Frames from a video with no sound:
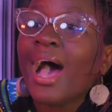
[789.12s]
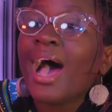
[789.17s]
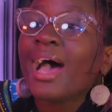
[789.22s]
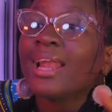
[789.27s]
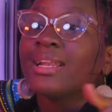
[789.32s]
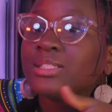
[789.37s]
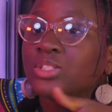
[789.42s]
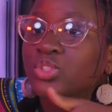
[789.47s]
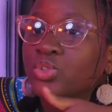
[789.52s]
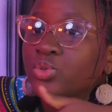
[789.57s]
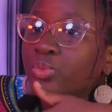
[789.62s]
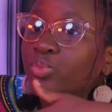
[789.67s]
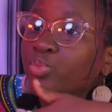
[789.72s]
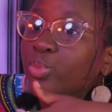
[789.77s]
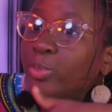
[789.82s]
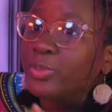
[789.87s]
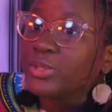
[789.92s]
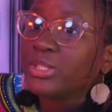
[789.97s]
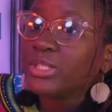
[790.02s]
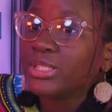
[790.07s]
had its own
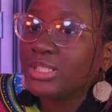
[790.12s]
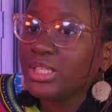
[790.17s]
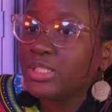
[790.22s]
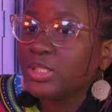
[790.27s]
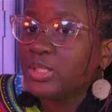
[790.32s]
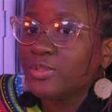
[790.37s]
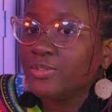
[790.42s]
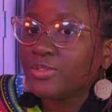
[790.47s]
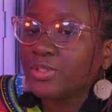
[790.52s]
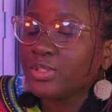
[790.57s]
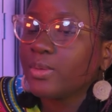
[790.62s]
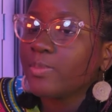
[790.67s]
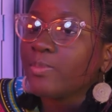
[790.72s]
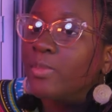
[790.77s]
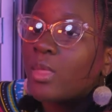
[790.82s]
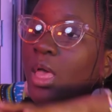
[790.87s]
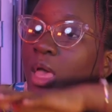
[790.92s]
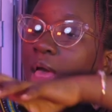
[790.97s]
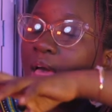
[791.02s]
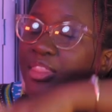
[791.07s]
representatives
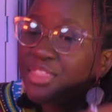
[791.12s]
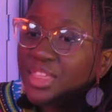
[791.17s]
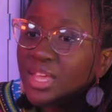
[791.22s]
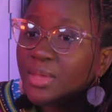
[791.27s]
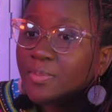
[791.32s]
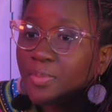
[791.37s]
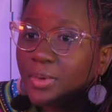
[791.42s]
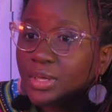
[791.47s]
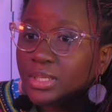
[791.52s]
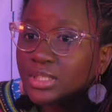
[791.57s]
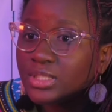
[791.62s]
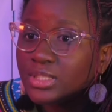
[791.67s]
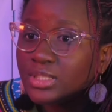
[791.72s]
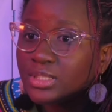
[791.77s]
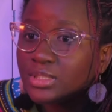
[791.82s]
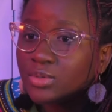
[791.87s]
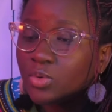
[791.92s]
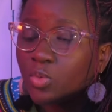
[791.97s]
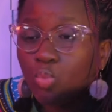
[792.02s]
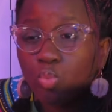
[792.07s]

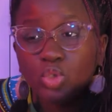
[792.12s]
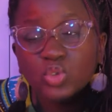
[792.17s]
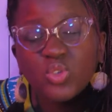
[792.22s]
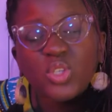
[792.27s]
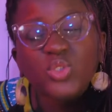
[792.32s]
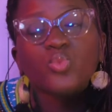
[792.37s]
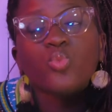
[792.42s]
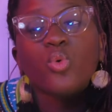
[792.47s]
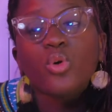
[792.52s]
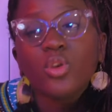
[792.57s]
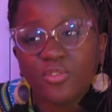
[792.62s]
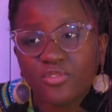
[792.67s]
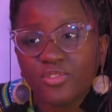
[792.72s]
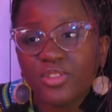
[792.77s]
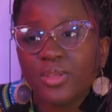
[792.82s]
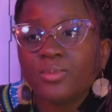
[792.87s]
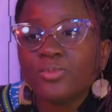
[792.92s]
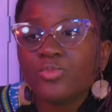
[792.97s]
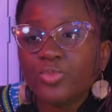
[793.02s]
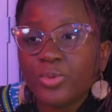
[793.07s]
thebes which was one of
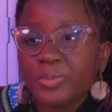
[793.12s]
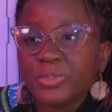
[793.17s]
them